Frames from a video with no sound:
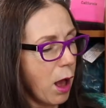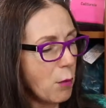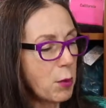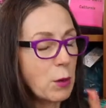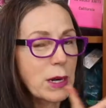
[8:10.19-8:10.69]

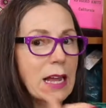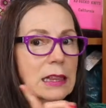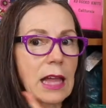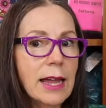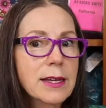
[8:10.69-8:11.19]
But what I
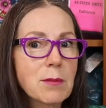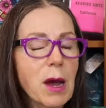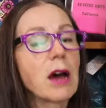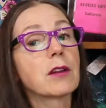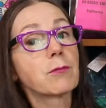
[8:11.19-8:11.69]
like
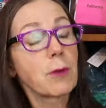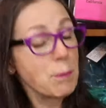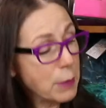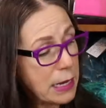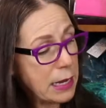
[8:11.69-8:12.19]
about it for
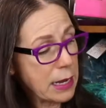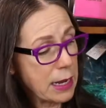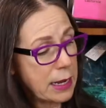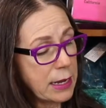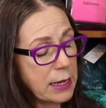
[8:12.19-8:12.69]

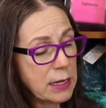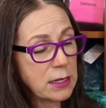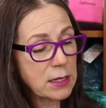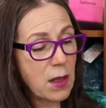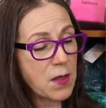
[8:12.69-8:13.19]
me
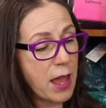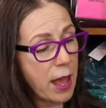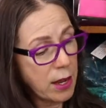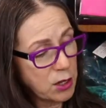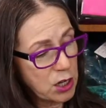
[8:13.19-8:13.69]
is the
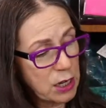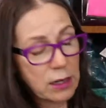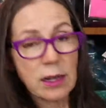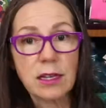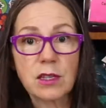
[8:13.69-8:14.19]

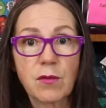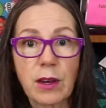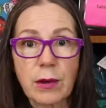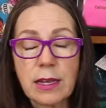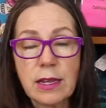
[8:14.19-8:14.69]
edging is
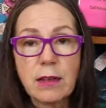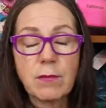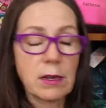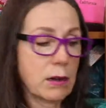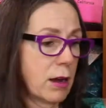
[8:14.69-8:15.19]
very
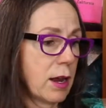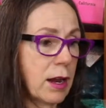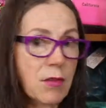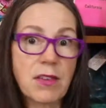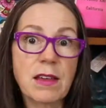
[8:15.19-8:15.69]
even, and
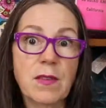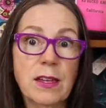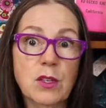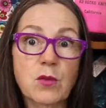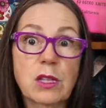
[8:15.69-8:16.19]
I think
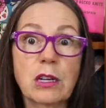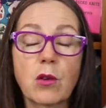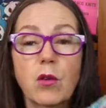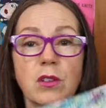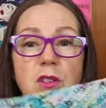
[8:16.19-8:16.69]
that's really
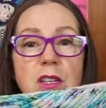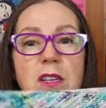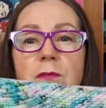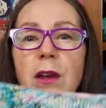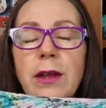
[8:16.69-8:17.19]
cool. So it's a
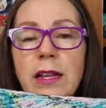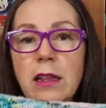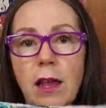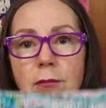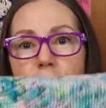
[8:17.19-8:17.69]
very
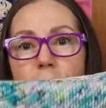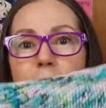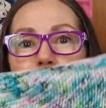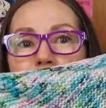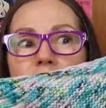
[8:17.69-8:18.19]

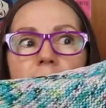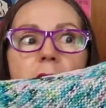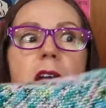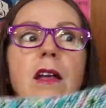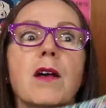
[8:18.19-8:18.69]
clever
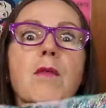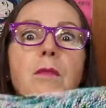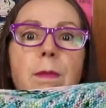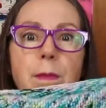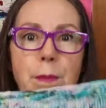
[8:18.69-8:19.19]

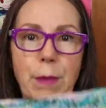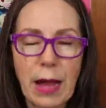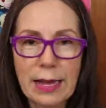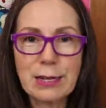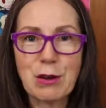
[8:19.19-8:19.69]

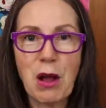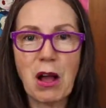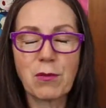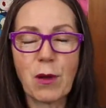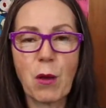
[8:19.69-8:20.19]
bind
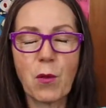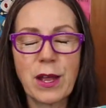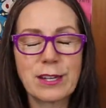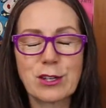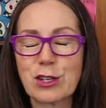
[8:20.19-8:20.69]
off,
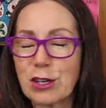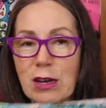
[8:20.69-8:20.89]
which